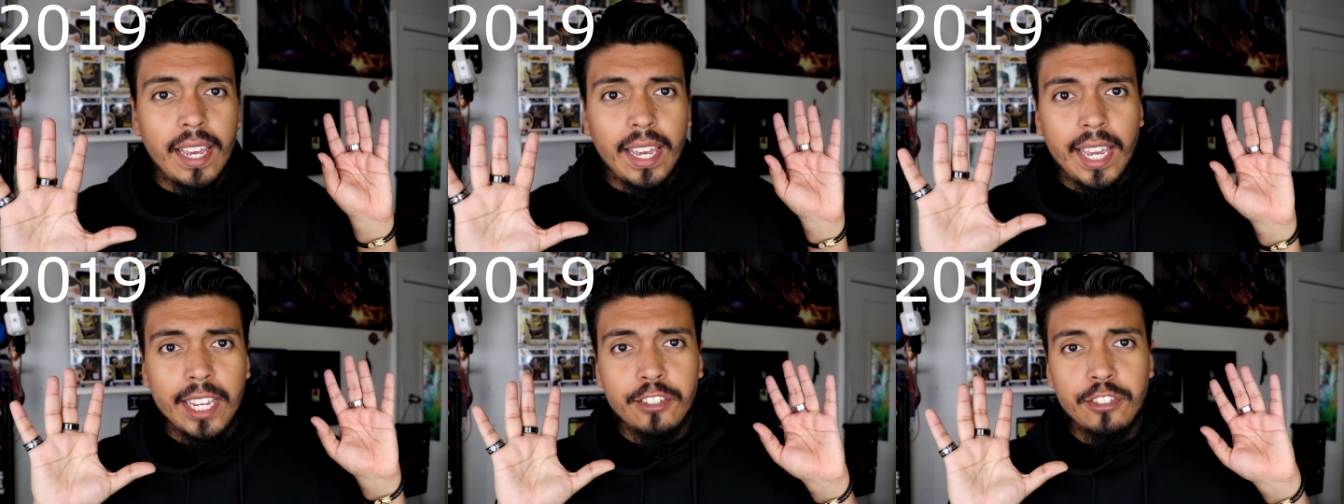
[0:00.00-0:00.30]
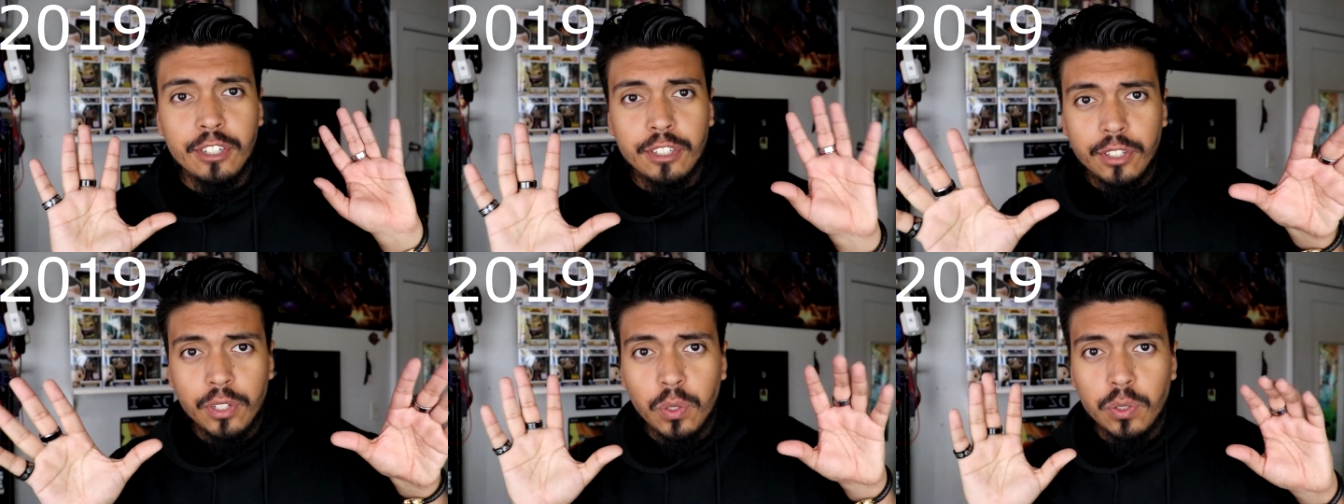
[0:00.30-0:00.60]

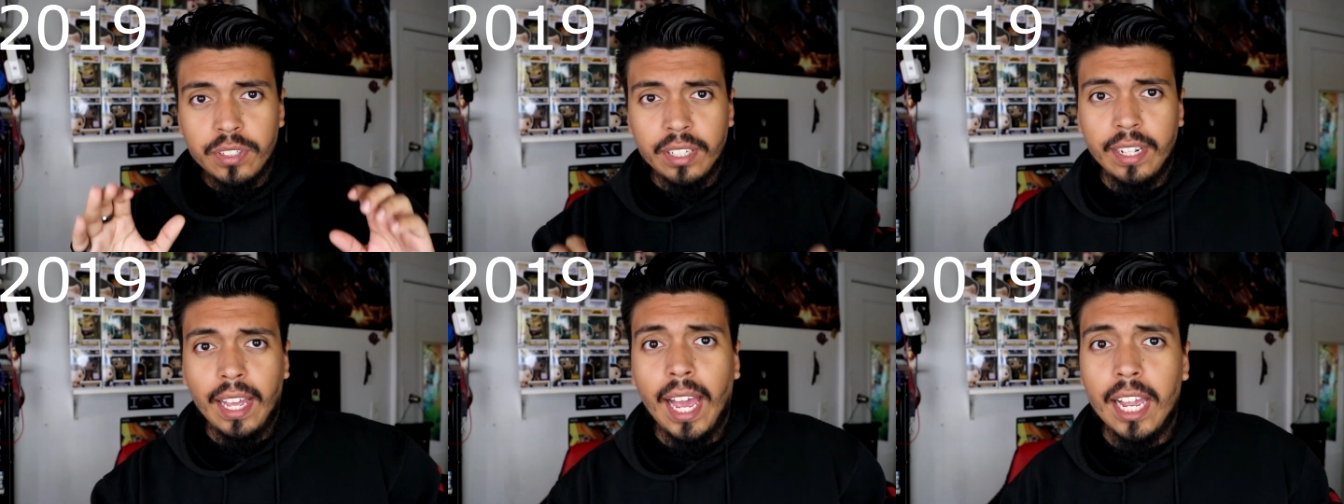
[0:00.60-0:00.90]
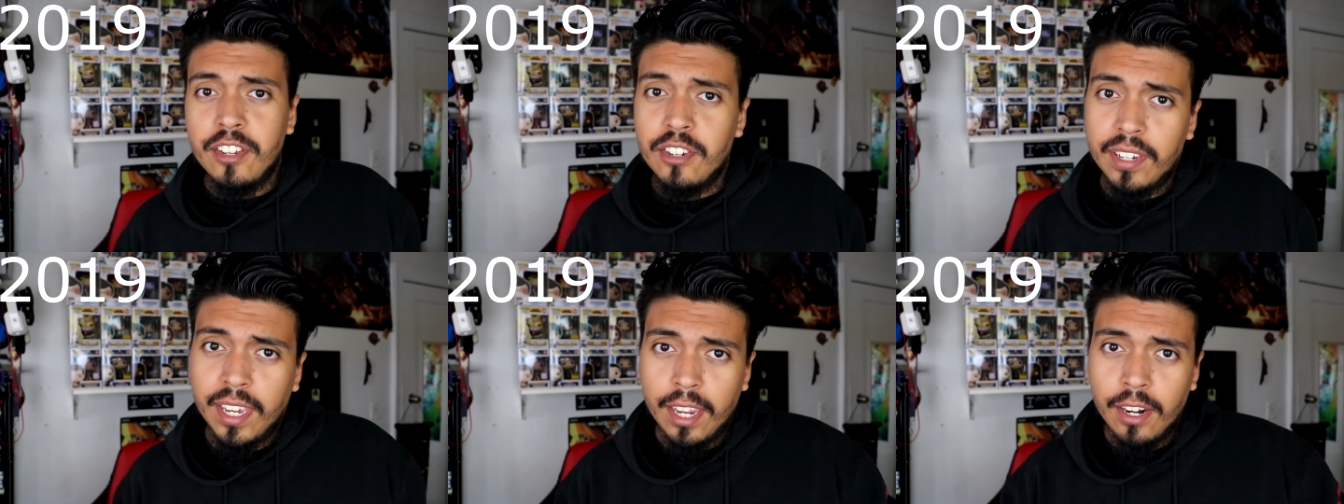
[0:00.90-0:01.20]
introduced and
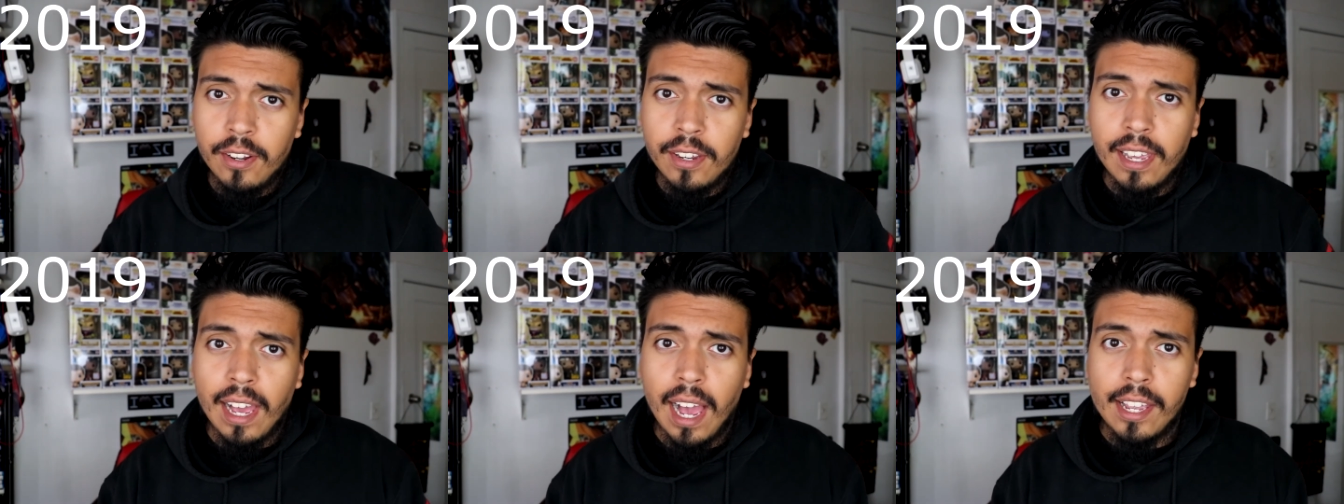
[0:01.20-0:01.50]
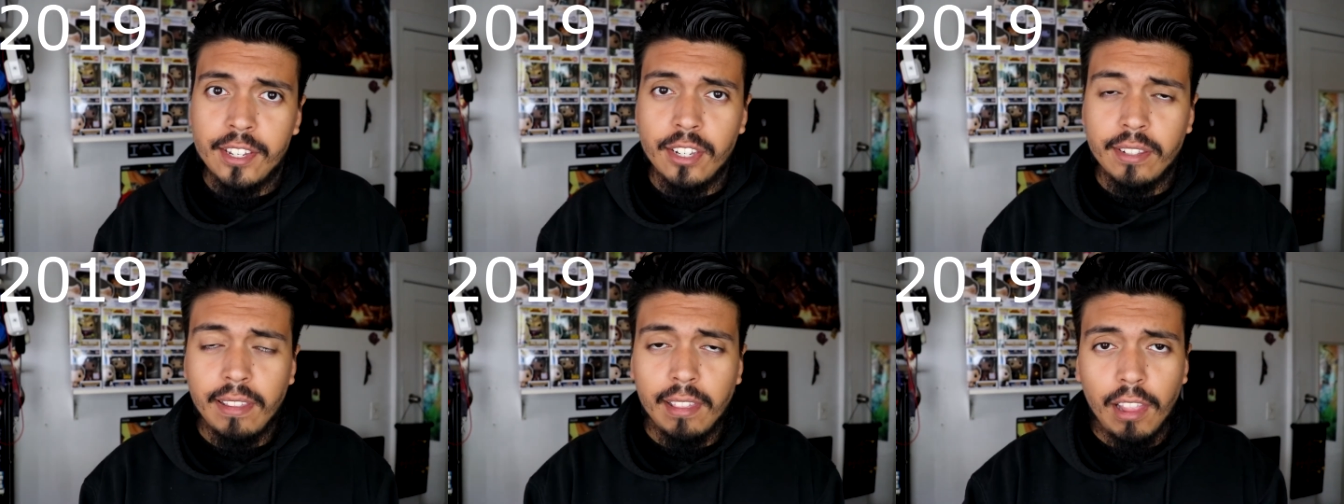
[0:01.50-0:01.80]
educated you
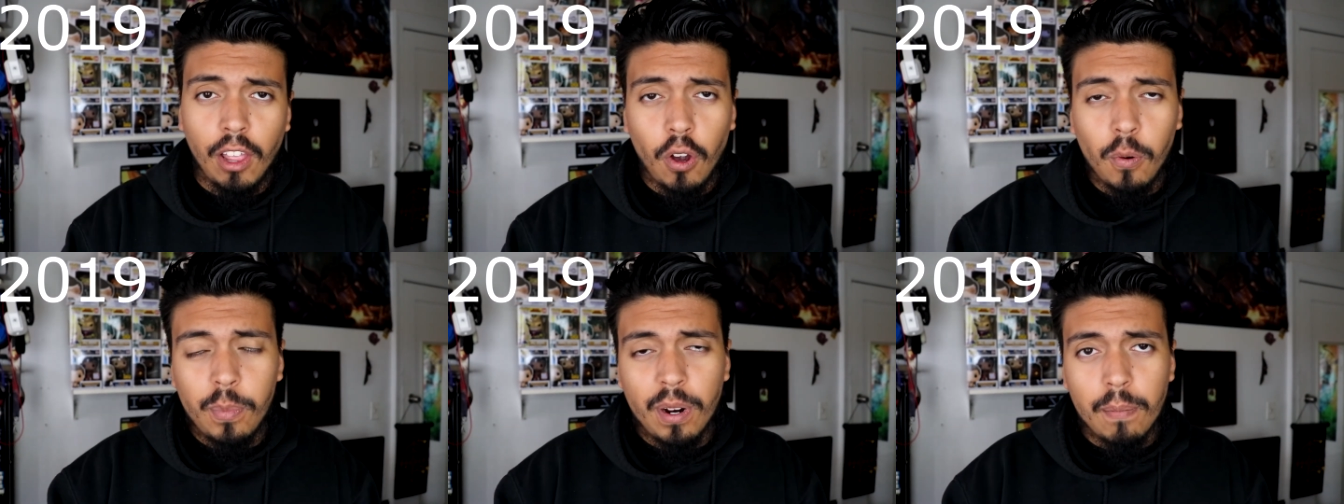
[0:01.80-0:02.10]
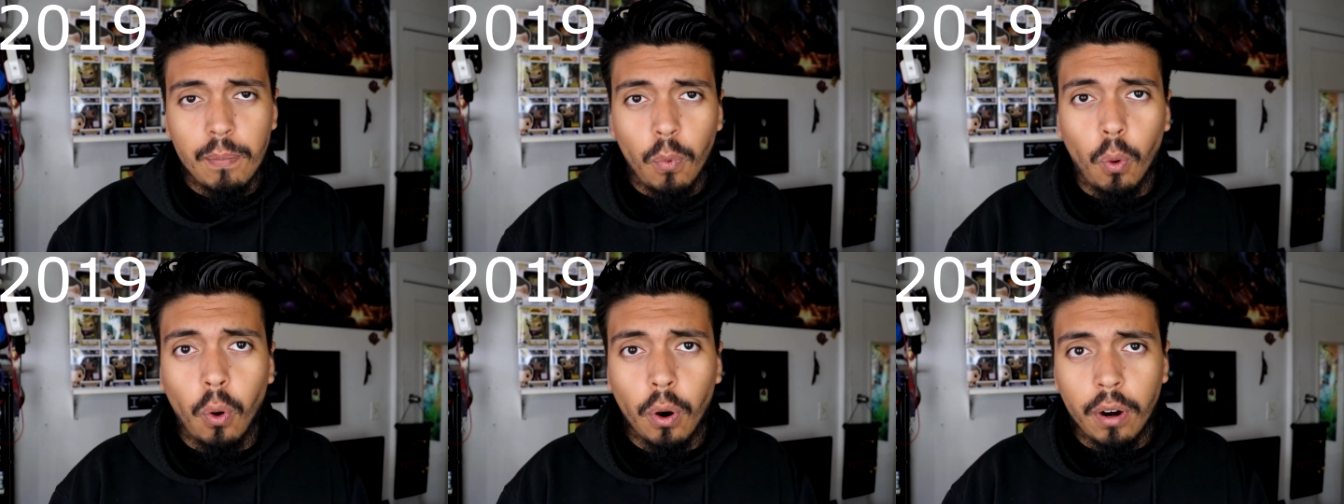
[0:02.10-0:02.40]
guys just a little bit
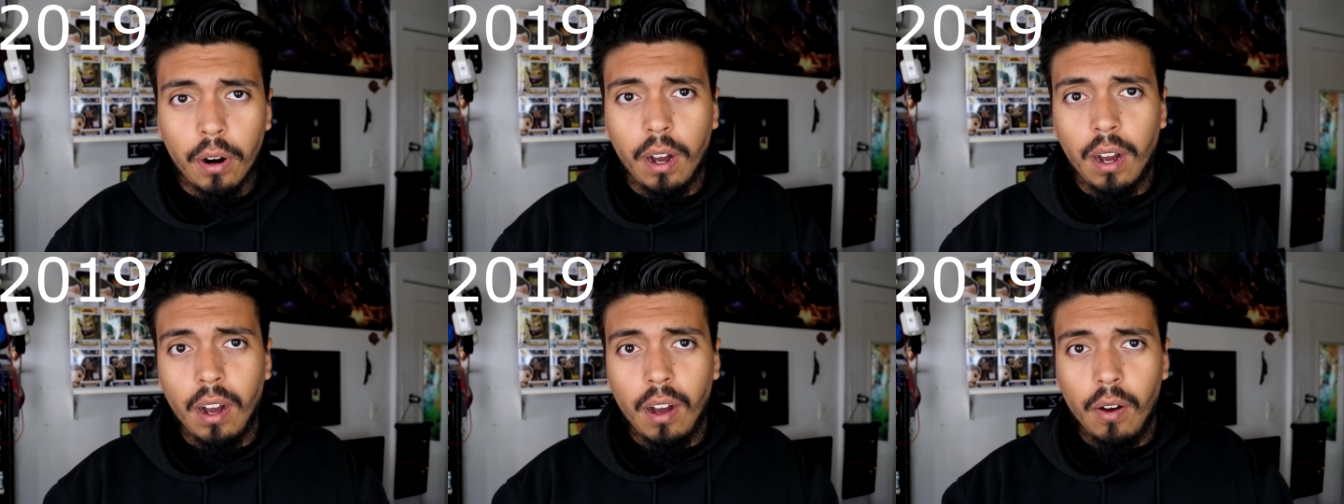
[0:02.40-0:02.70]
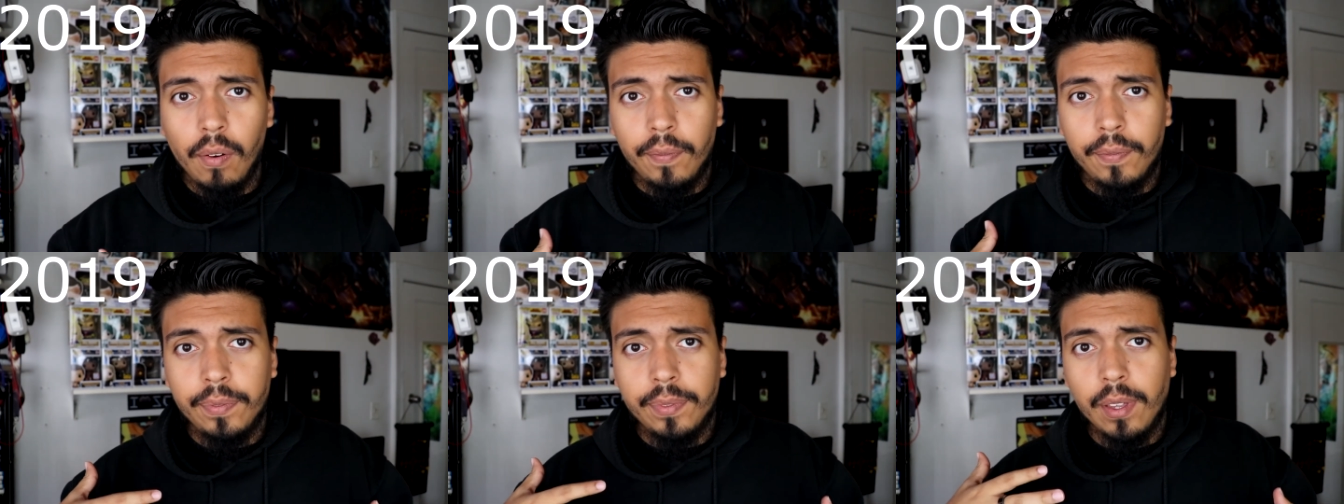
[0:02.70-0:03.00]
more of